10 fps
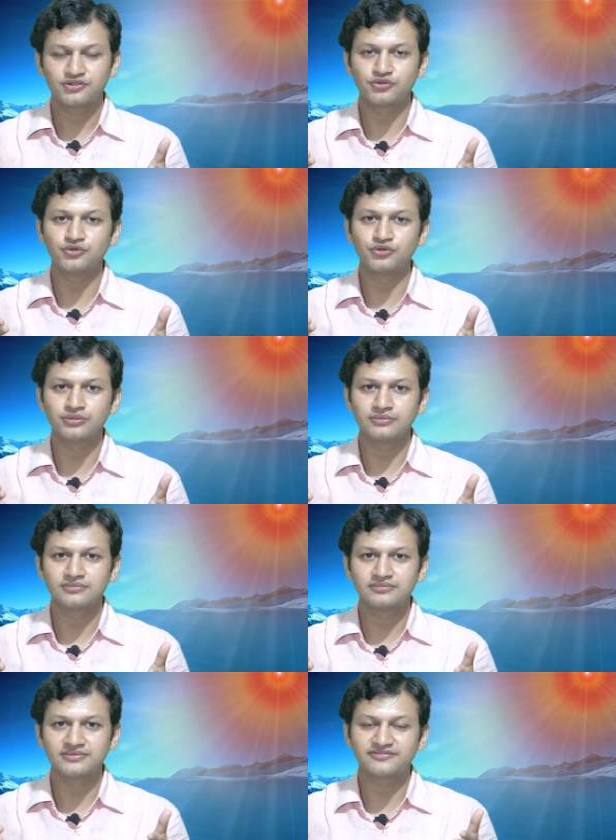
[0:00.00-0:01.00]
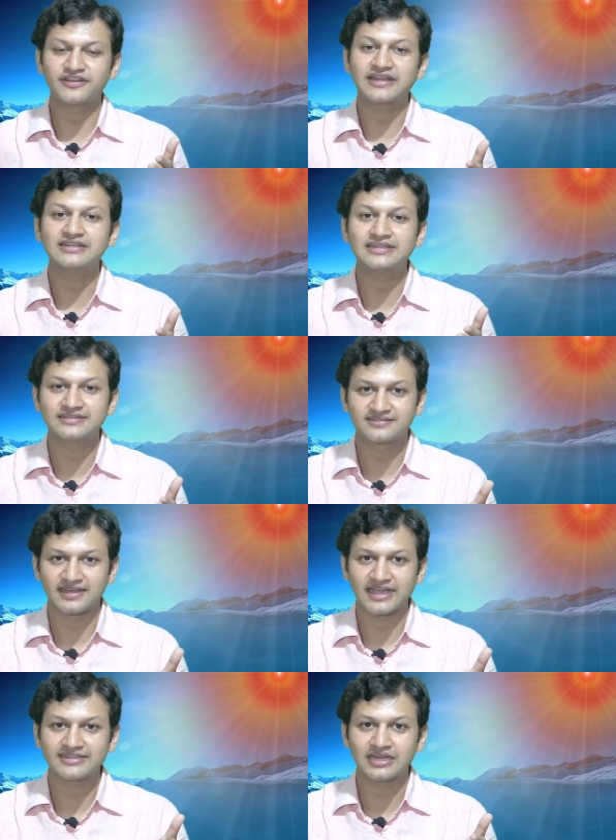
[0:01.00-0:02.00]
to finally
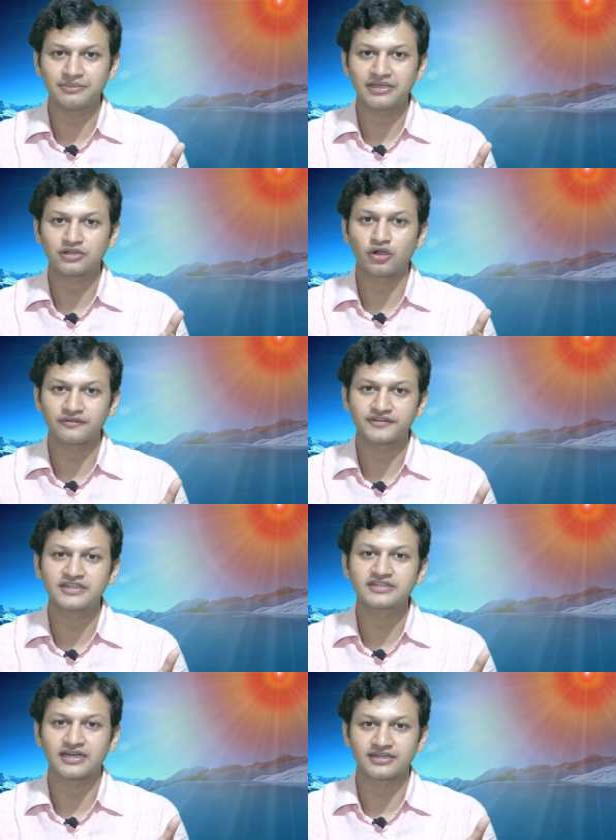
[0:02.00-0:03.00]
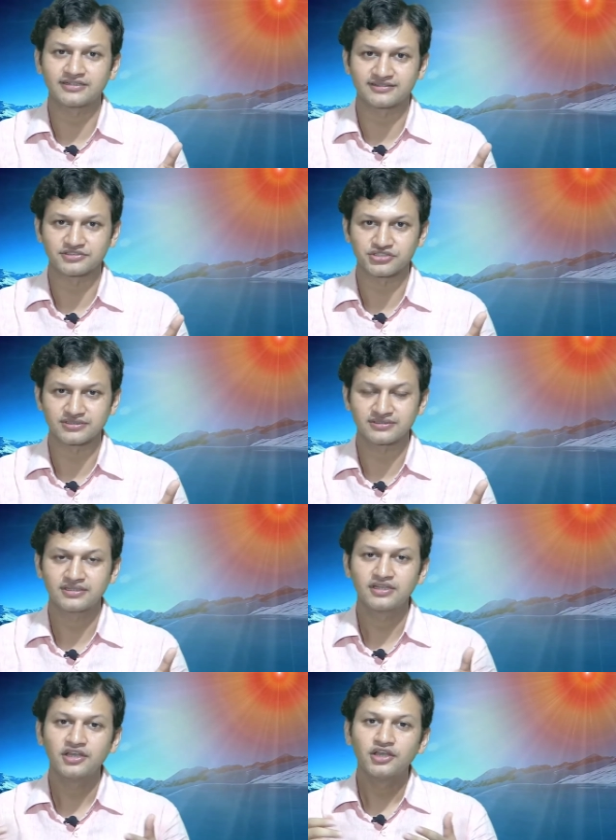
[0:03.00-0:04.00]
decide and make a confident career decision.
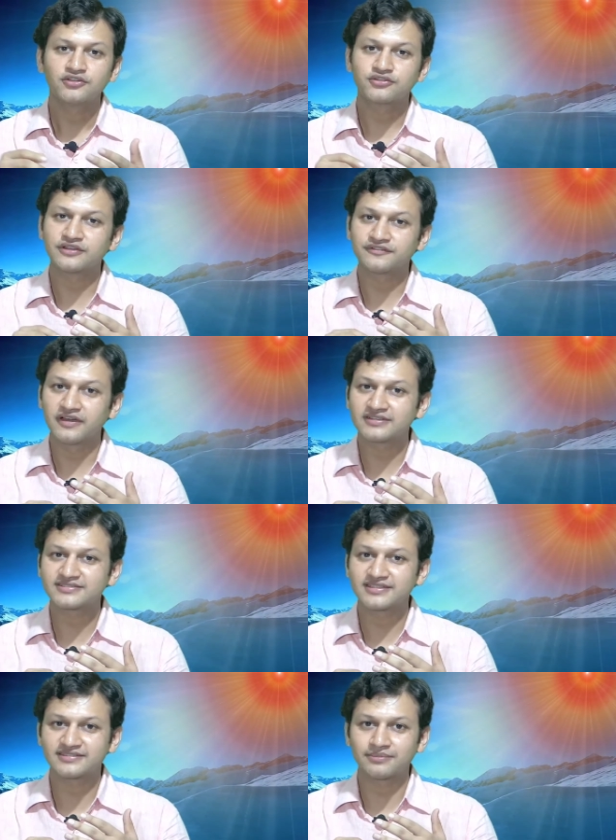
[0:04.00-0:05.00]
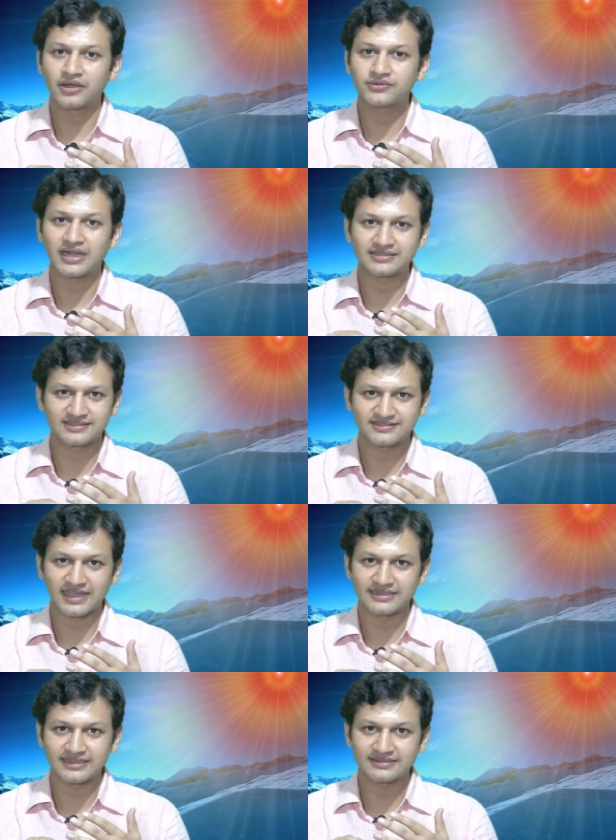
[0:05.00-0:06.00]
So the first is about
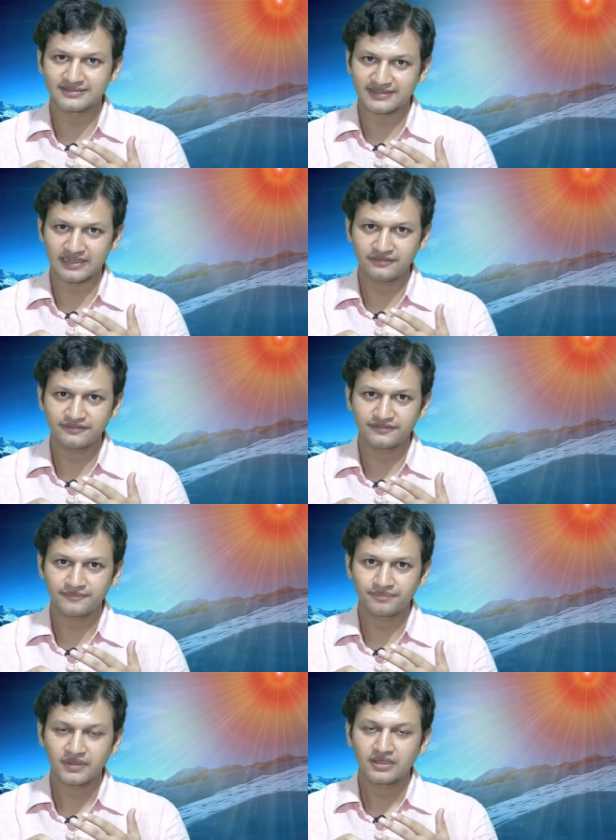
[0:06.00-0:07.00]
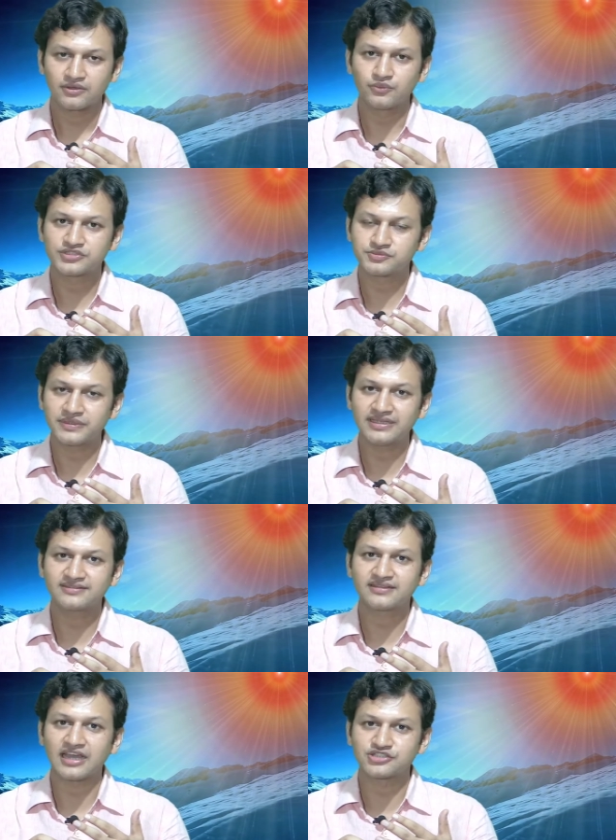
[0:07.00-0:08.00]
understanding the self, which
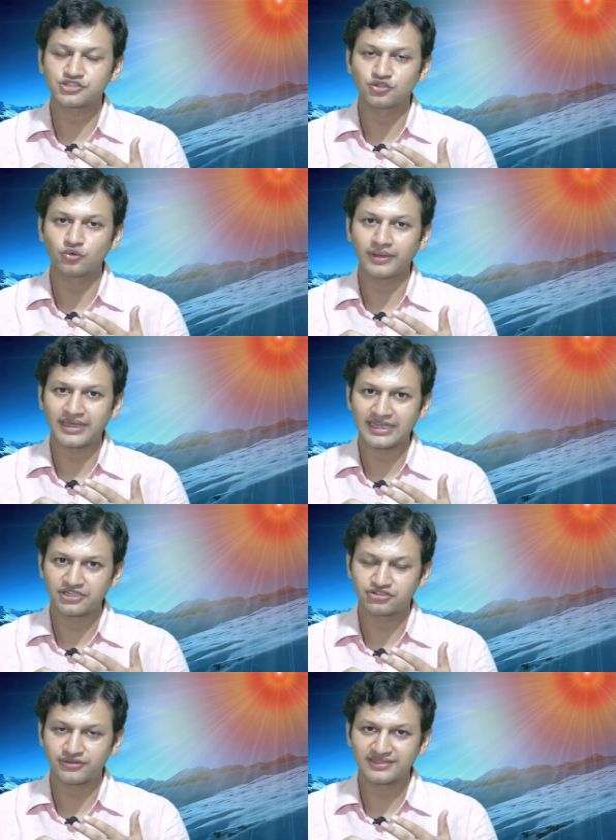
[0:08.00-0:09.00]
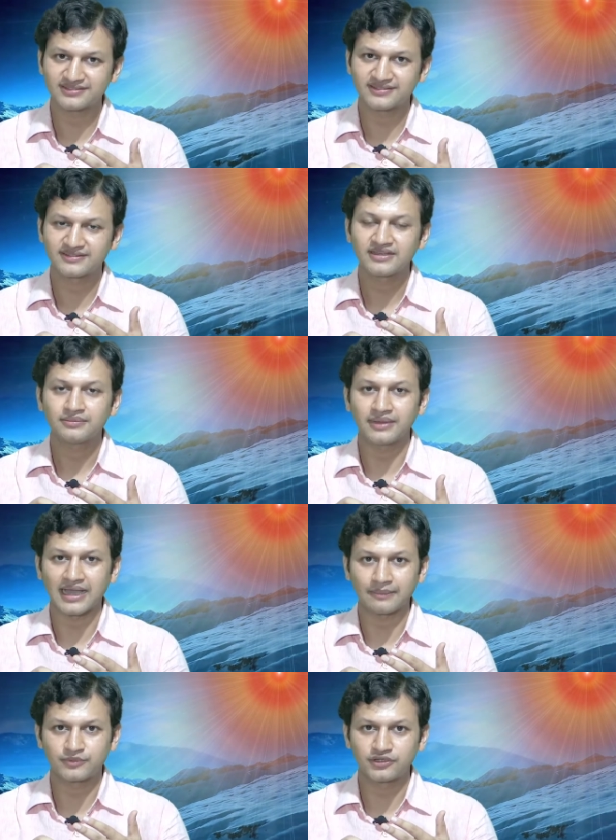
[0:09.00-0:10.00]
means I should know my interests, my
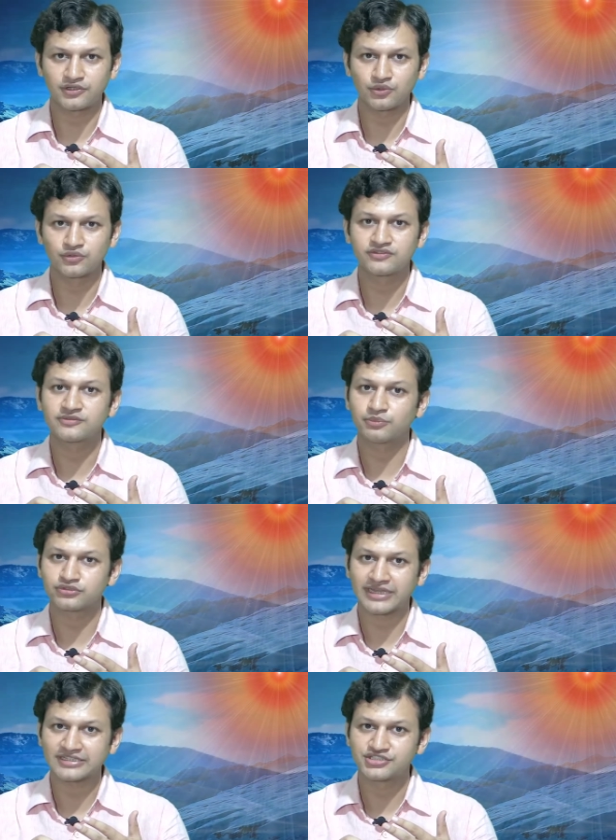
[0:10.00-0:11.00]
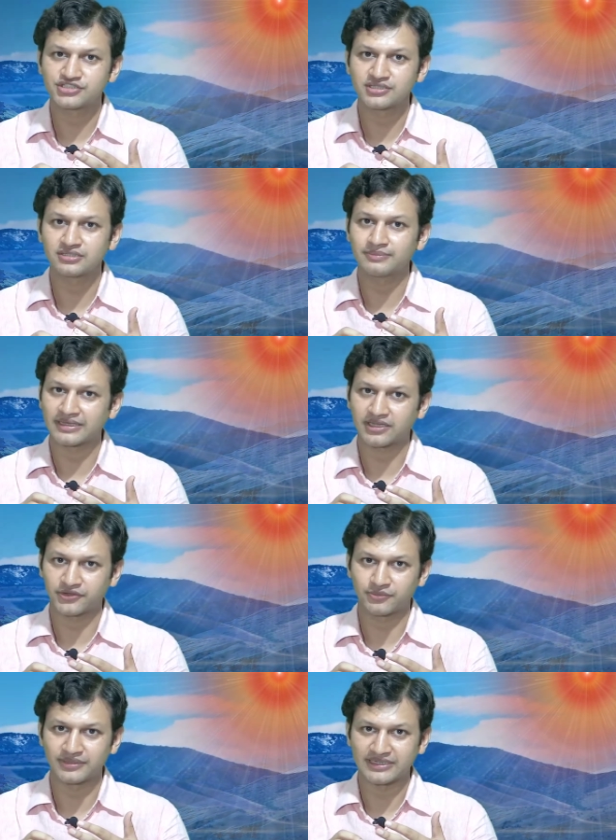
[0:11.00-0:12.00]
aptitudes, potential, my
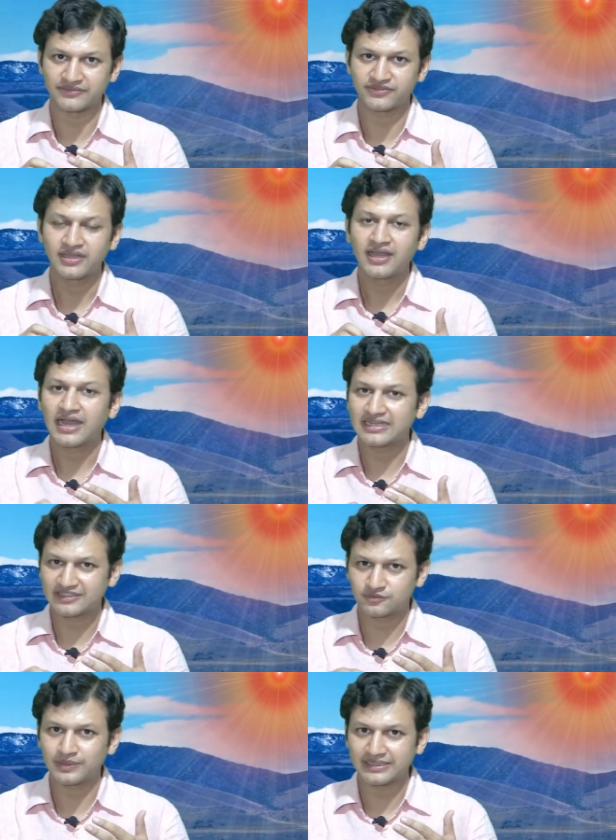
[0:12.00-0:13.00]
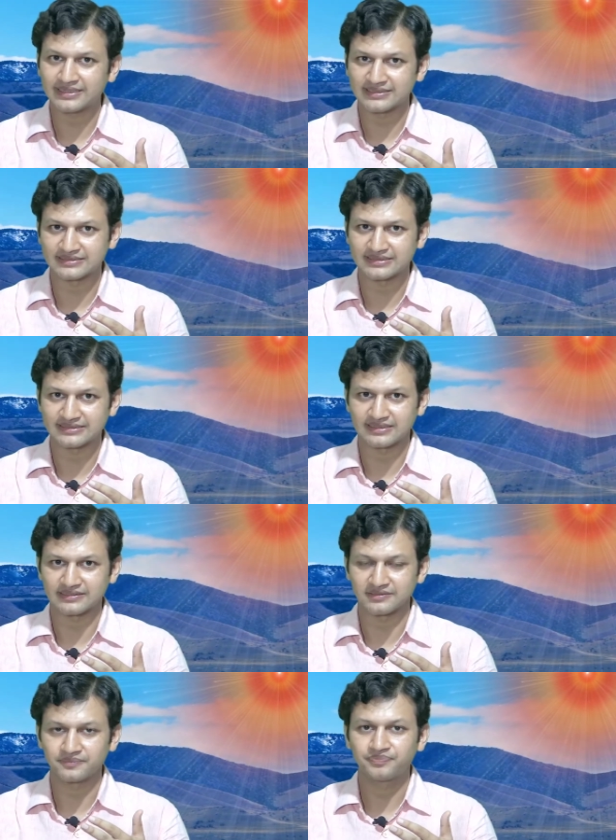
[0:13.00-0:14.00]
career beliefs. I'll explain that in
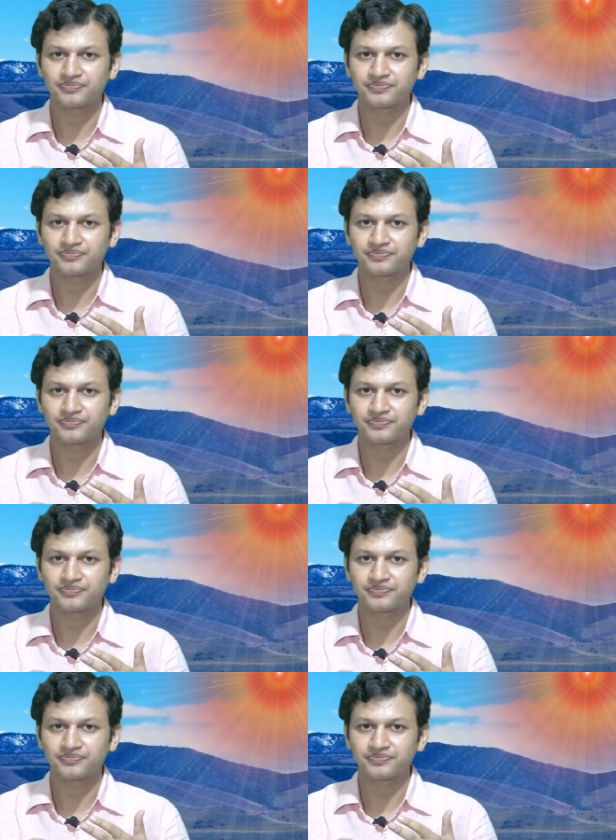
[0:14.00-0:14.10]
detail.